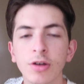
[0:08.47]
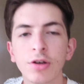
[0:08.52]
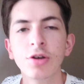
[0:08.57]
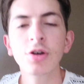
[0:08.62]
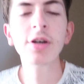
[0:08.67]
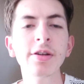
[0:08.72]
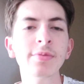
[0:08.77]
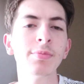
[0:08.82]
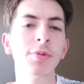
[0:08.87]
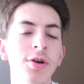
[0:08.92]

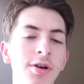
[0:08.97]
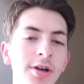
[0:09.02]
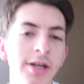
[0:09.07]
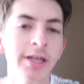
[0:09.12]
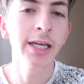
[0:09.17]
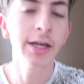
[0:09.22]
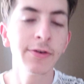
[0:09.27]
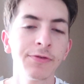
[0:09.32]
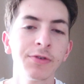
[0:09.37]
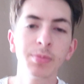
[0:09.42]
Good
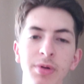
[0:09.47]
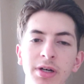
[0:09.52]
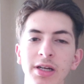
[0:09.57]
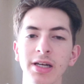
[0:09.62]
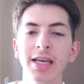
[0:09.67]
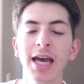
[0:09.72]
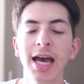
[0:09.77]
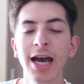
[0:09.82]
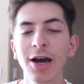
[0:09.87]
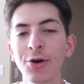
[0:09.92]
morning,
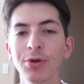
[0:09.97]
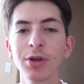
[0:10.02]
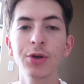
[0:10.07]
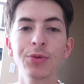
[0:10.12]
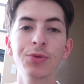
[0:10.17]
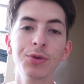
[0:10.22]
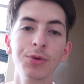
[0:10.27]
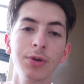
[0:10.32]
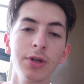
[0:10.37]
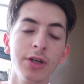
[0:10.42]
everybody. How are
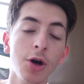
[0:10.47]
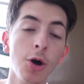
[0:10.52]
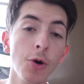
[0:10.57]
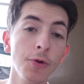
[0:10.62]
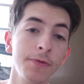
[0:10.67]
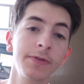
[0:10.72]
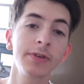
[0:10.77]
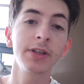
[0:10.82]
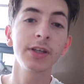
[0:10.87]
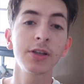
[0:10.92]
you doing?
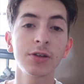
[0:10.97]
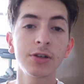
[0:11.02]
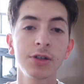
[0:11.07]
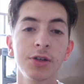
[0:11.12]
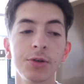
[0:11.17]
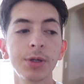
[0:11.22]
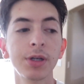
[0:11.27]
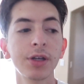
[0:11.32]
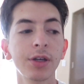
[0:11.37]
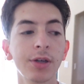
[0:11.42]
Hopefully, you're
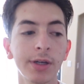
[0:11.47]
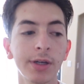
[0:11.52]
doing